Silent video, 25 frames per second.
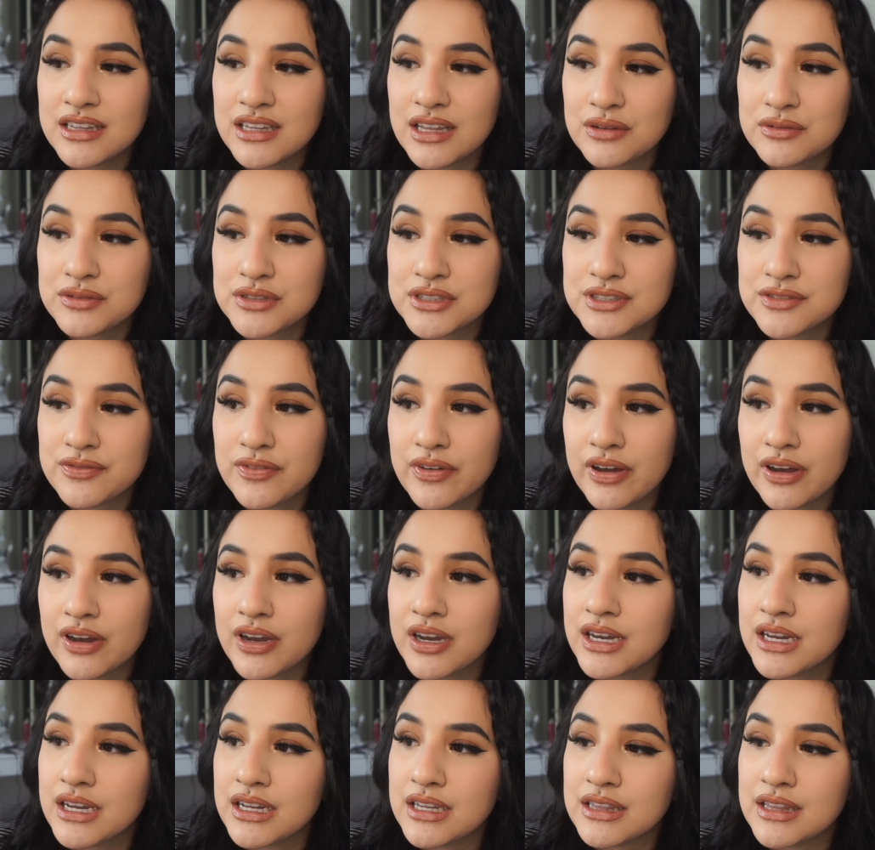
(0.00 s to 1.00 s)
That was
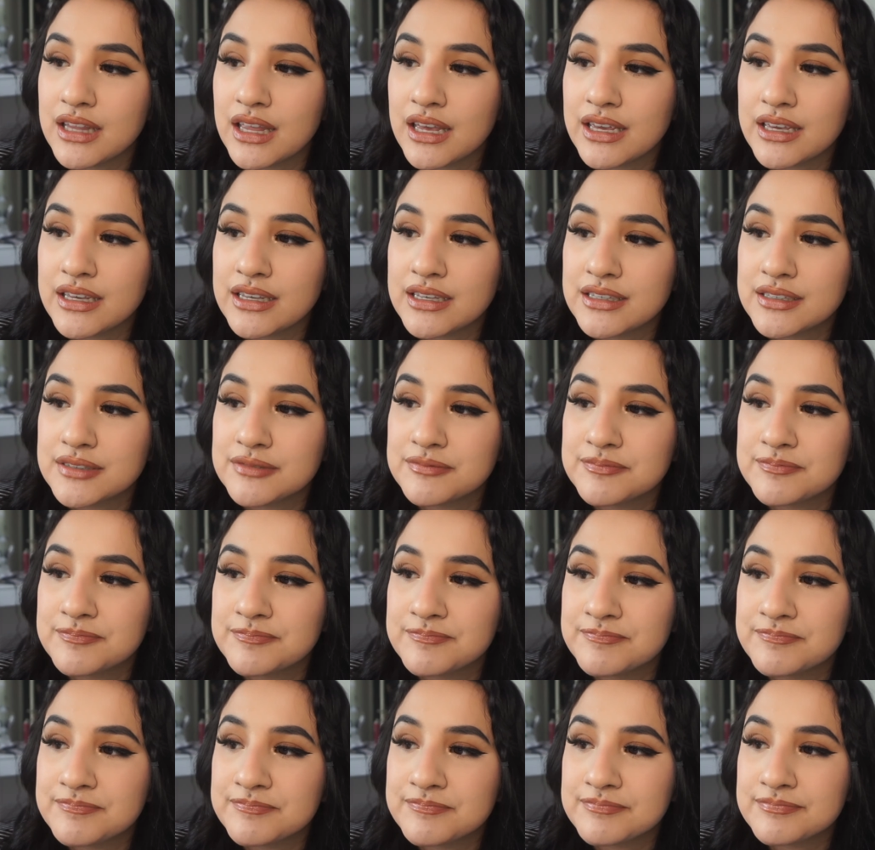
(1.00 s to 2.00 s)
very like
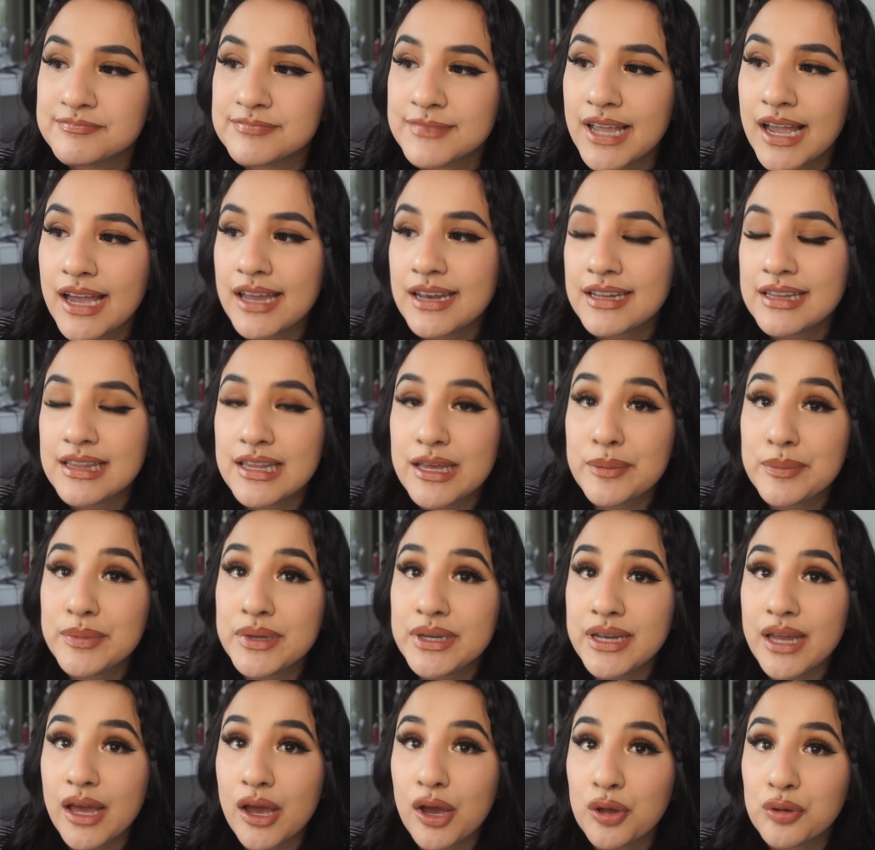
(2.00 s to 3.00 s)
kind of let me
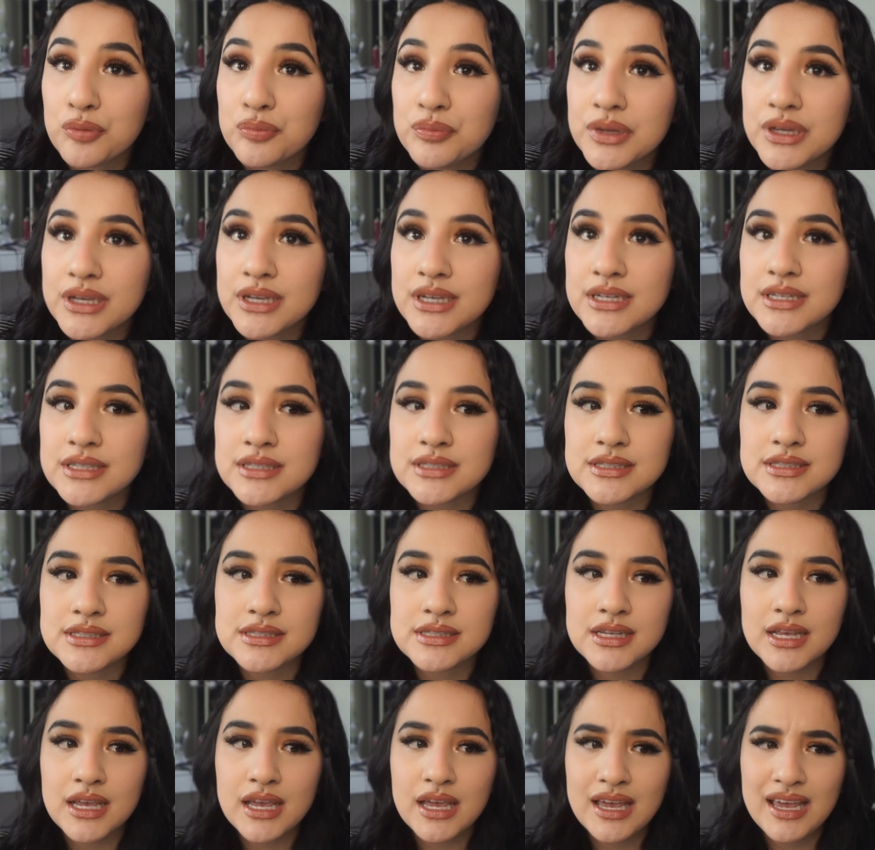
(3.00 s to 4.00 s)
down because
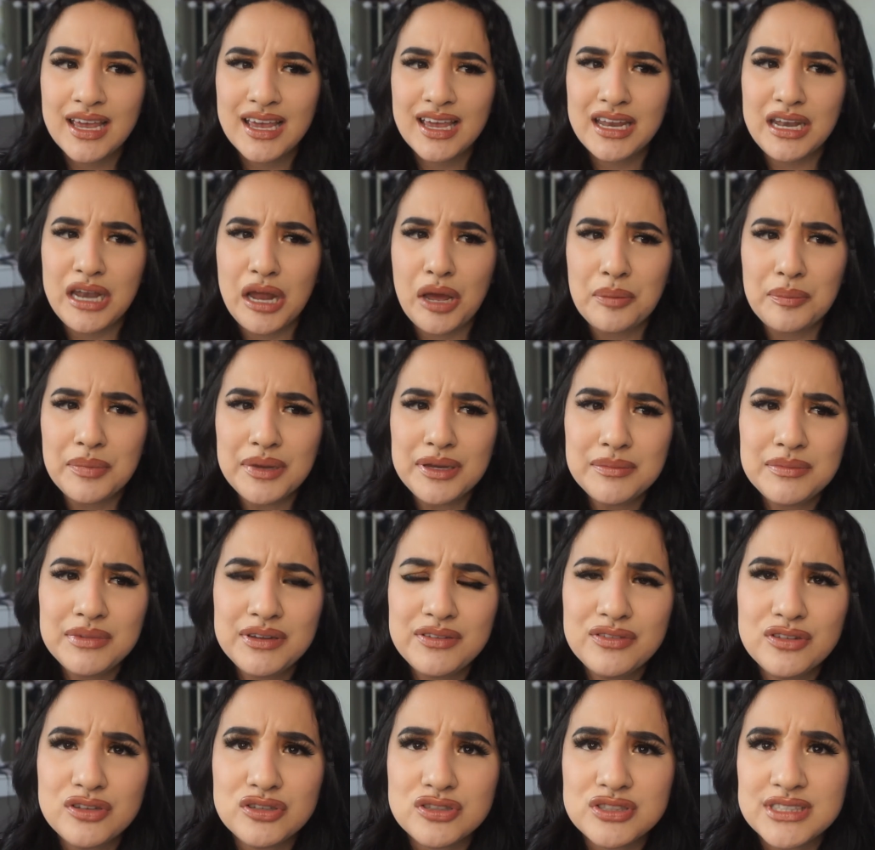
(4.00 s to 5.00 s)
and that made me
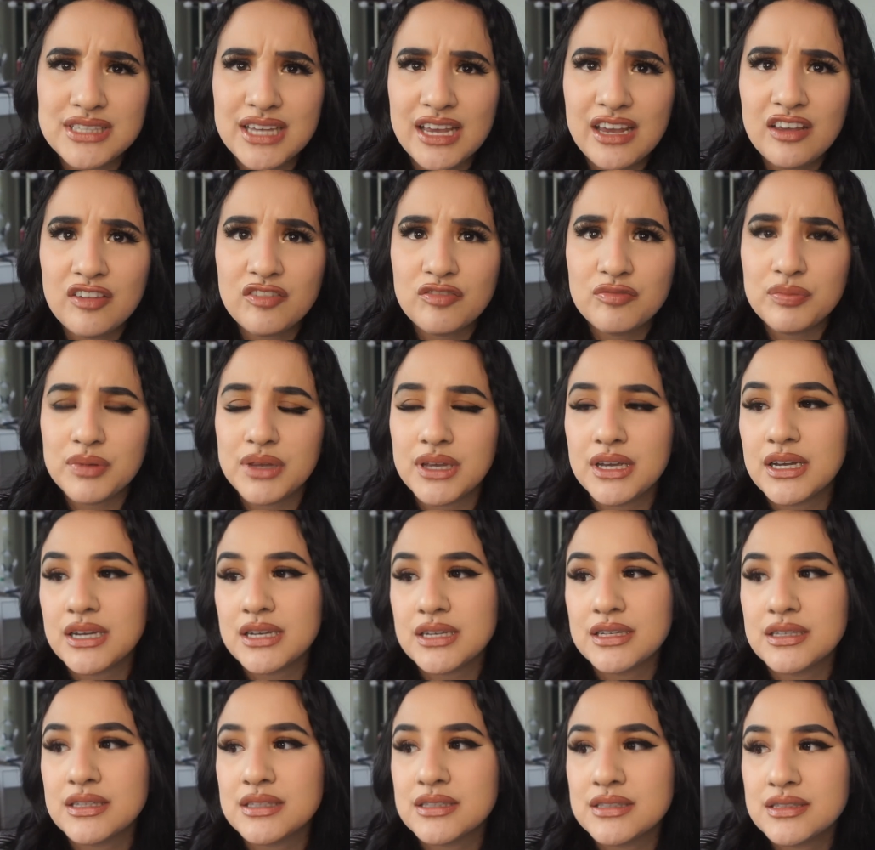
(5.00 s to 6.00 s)
feel safe
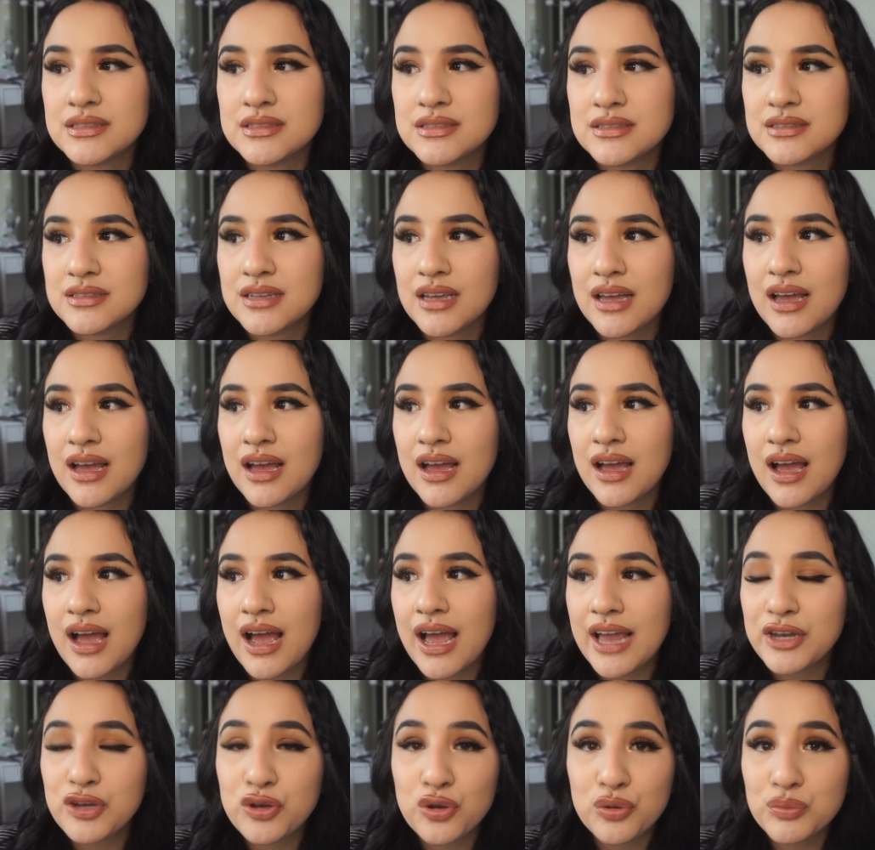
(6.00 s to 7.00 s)
because
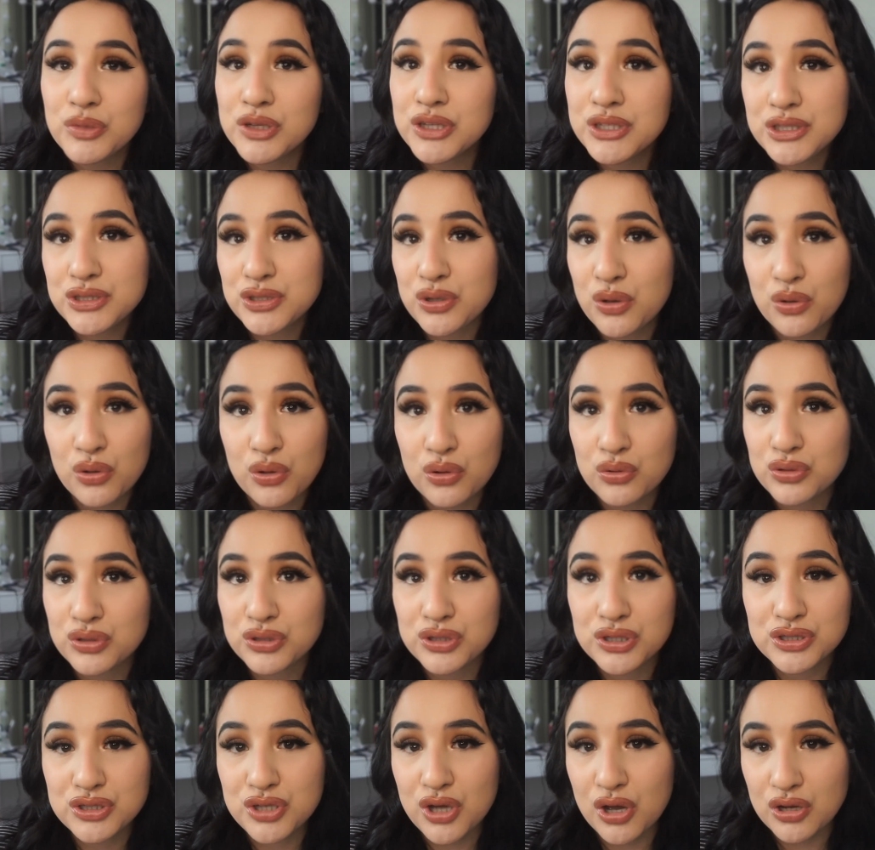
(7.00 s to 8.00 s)
I normally don't go to
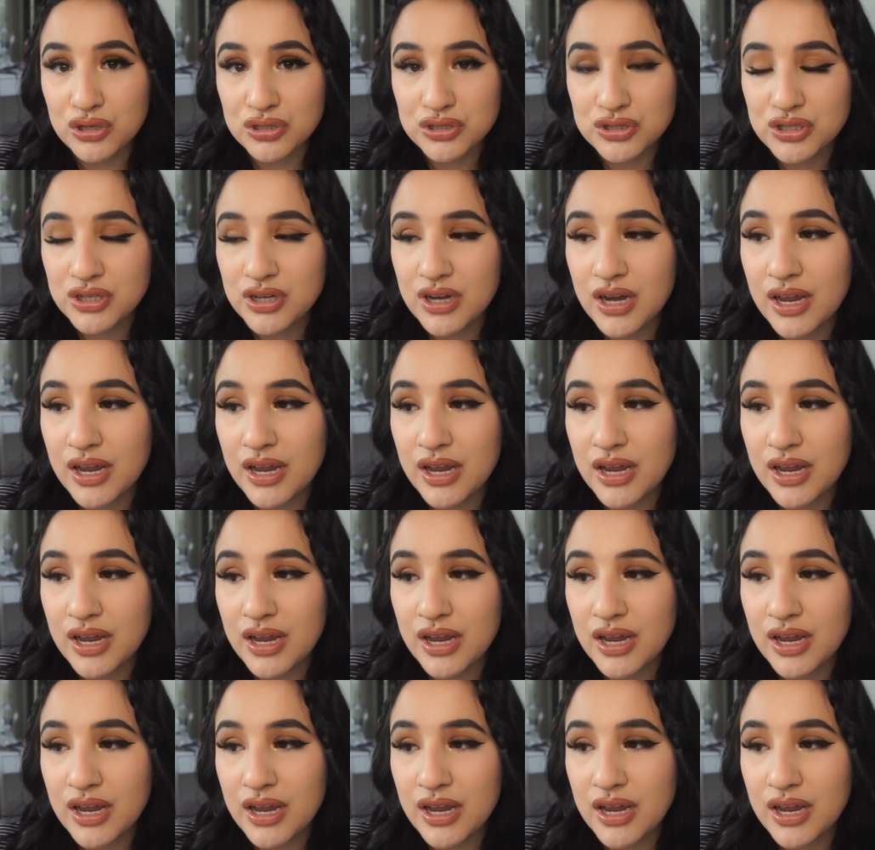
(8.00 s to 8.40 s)
the doctor.